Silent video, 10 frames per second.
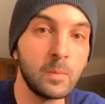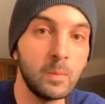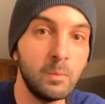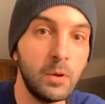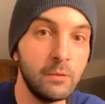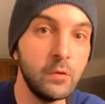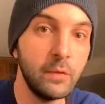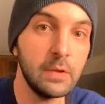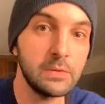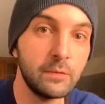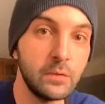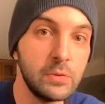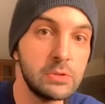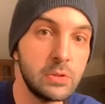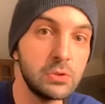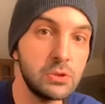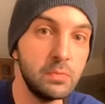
But if you've influenced those 2